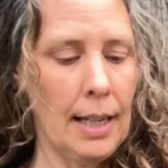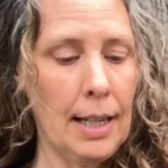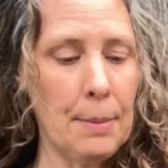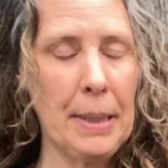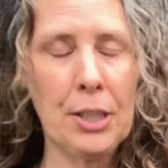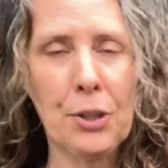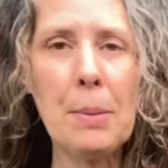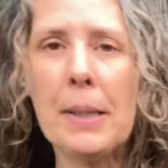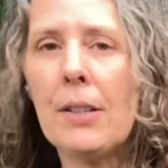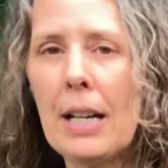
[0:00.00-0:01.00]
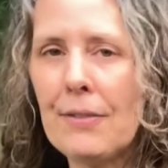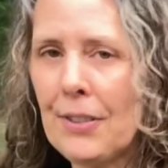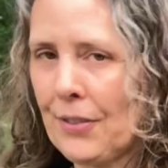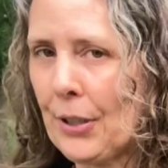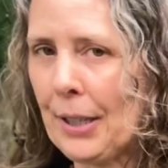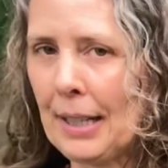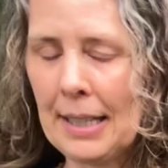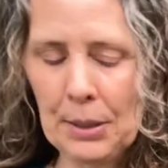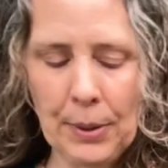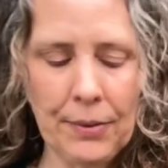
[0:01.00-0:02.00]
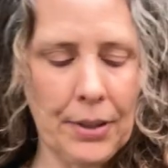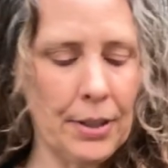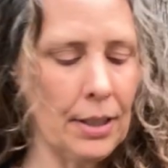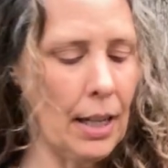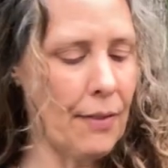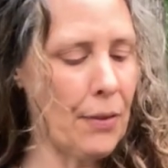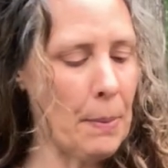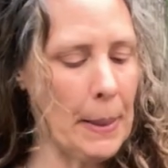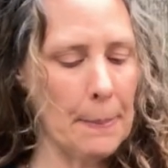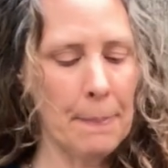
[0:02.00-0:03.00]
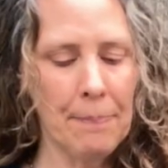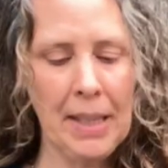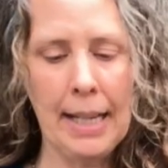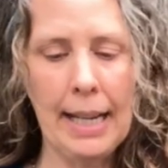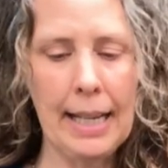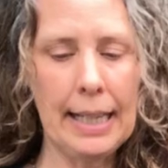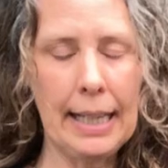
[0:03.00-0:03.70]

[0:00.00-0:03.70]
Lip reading: am extremely grateful for because we've learned a lot from him. And it